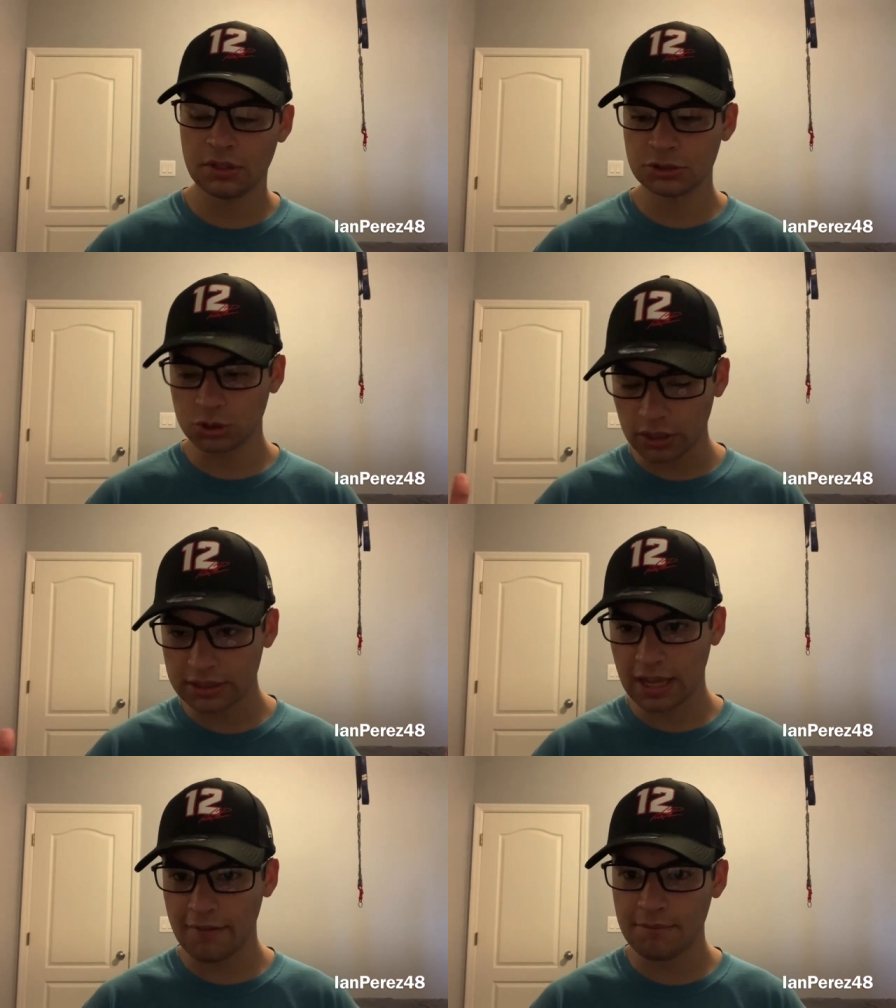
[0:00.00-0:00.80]

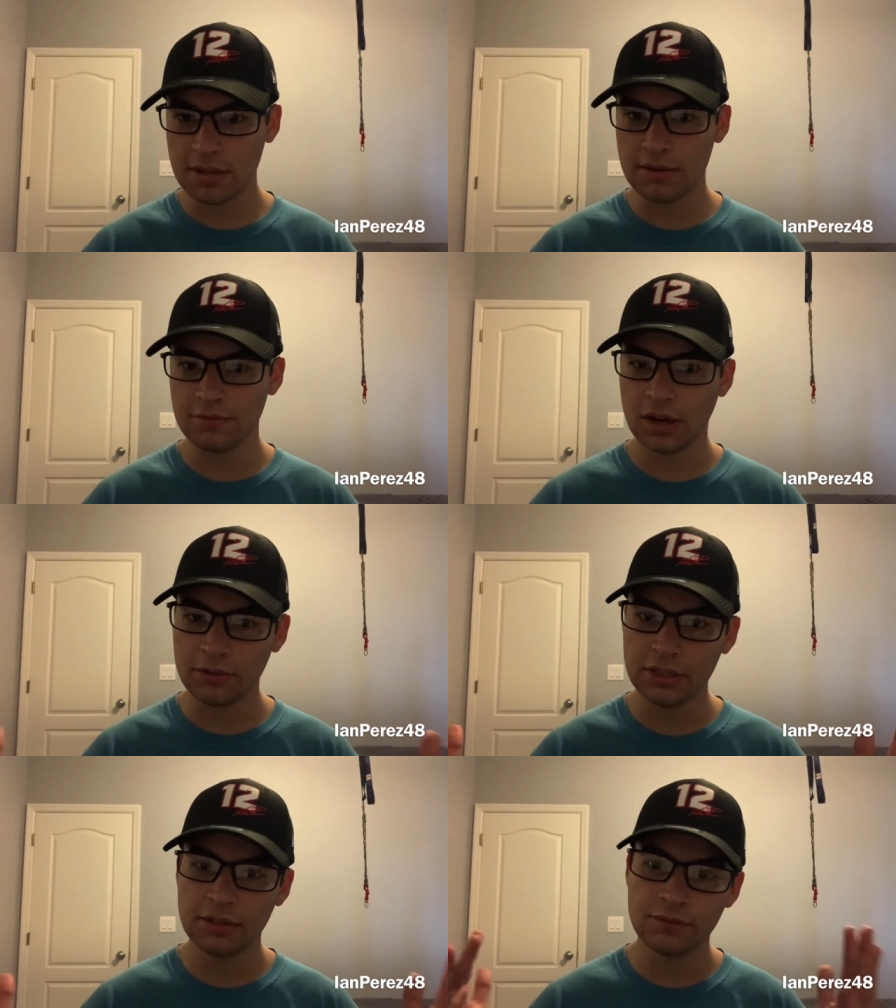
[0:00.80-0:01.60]
trucks have been
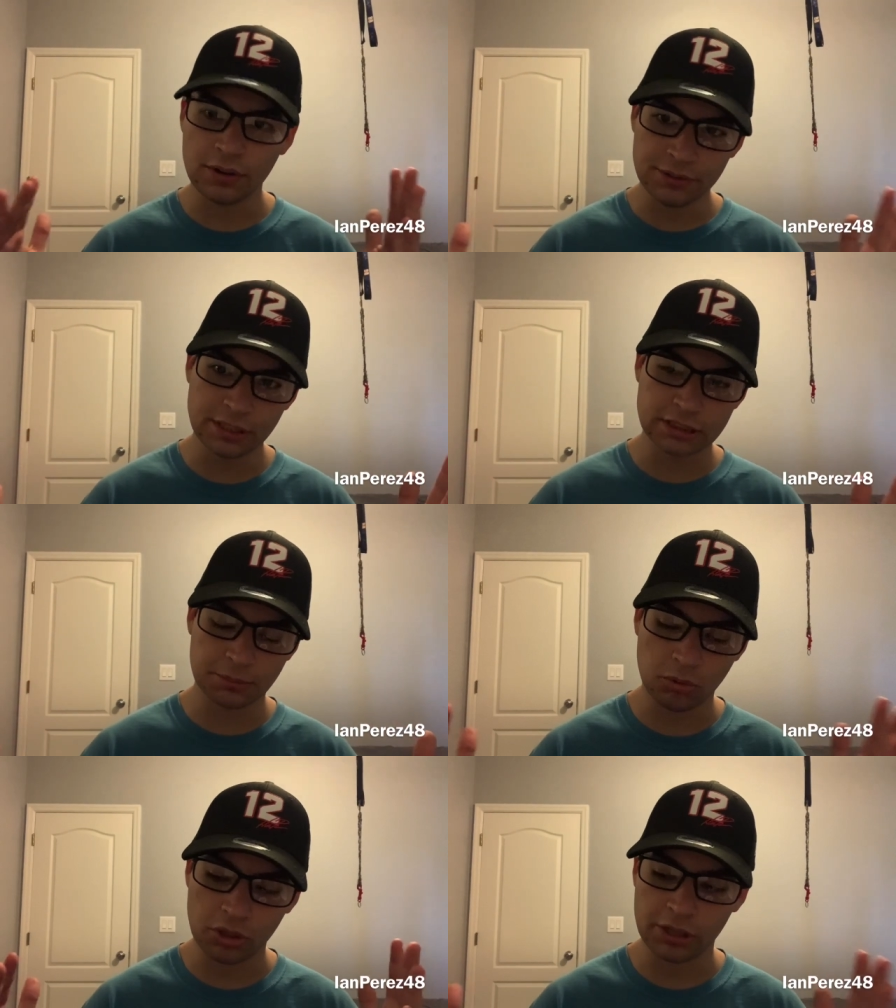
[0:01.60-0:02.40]
very, very
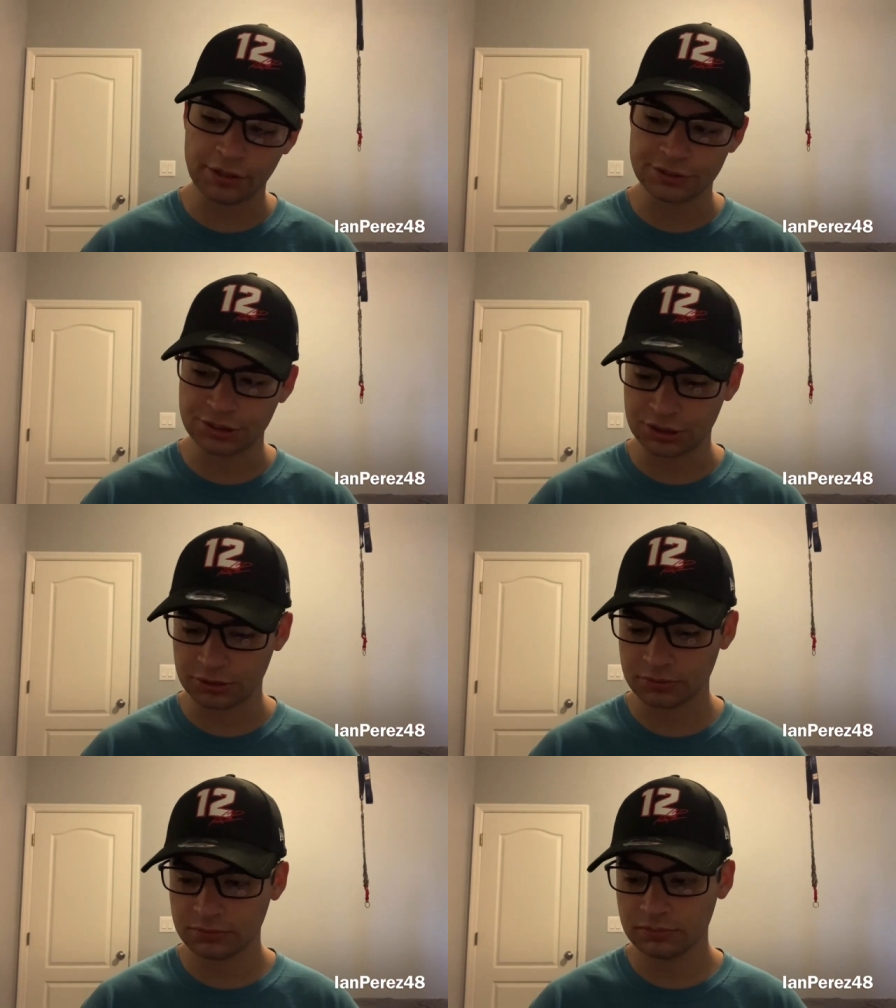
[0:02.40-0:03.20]
disappointing this
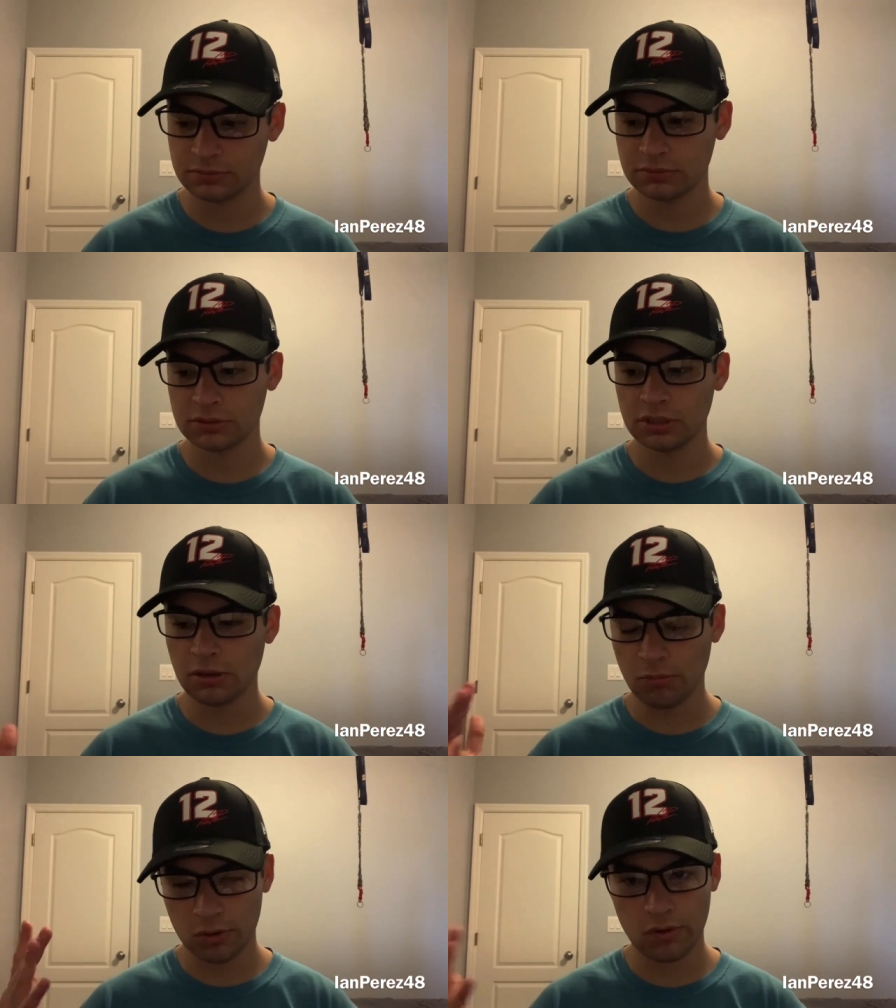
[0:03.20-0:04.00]
year.
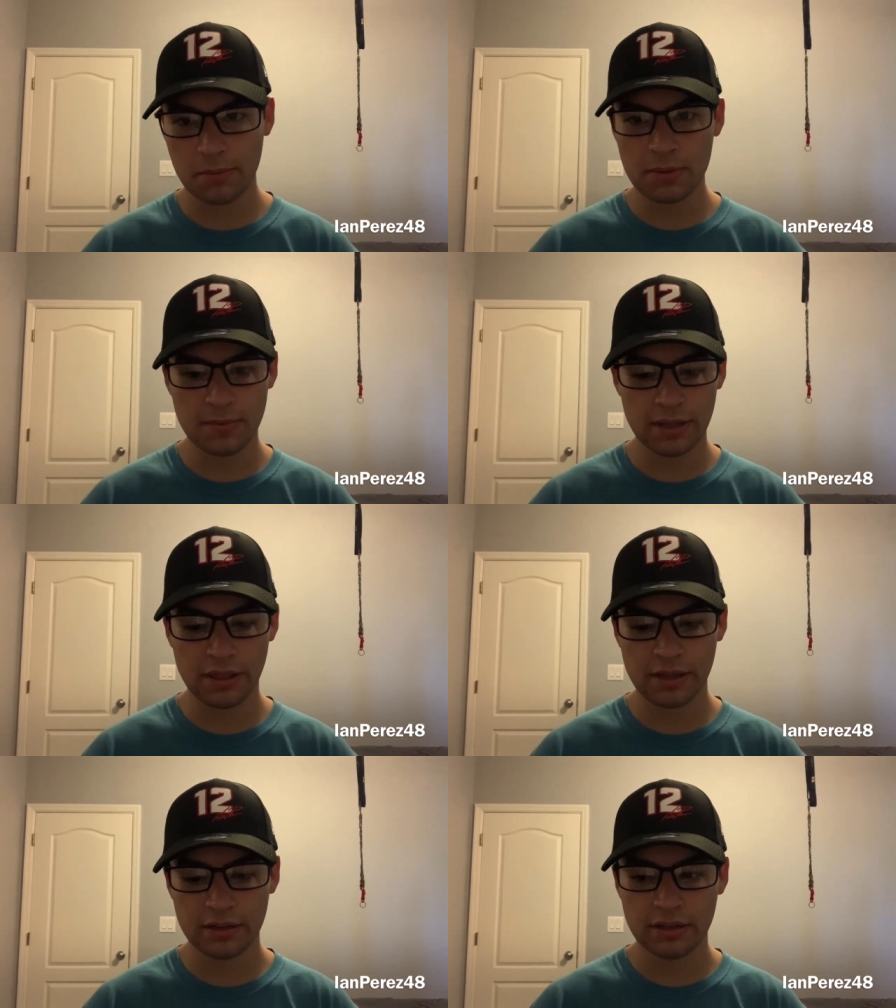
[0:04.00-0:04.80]
What do I mean by
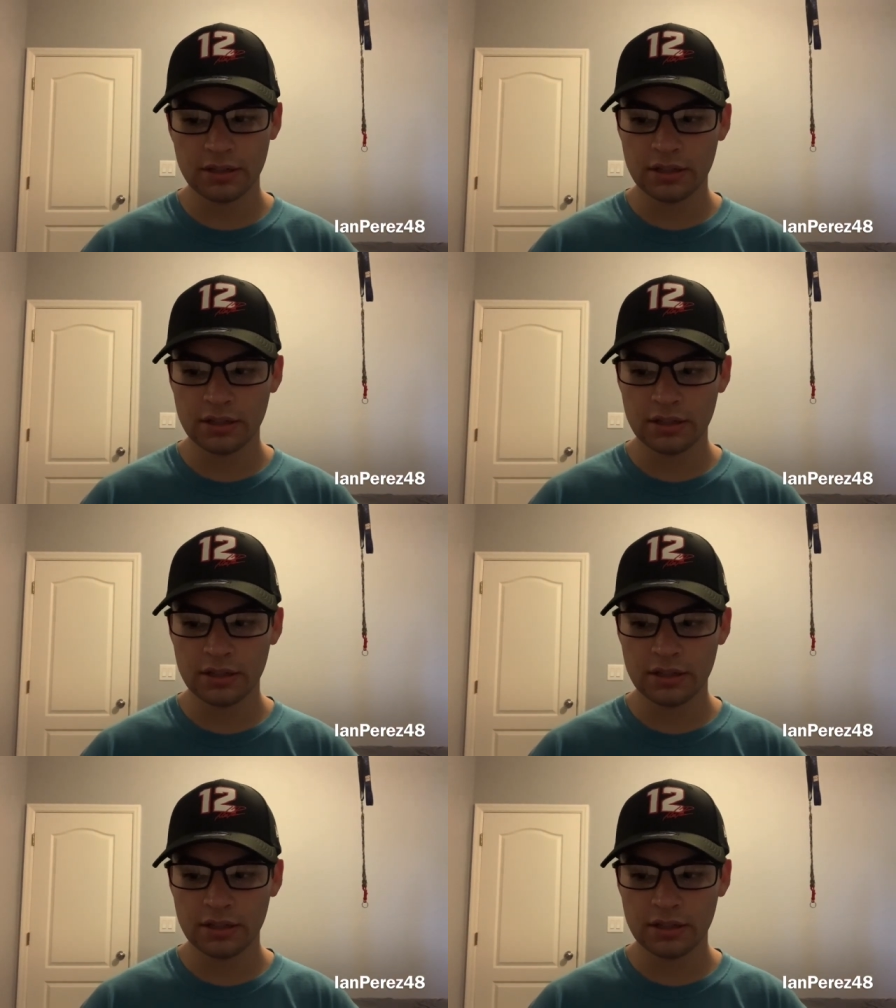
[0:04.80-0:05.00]
that?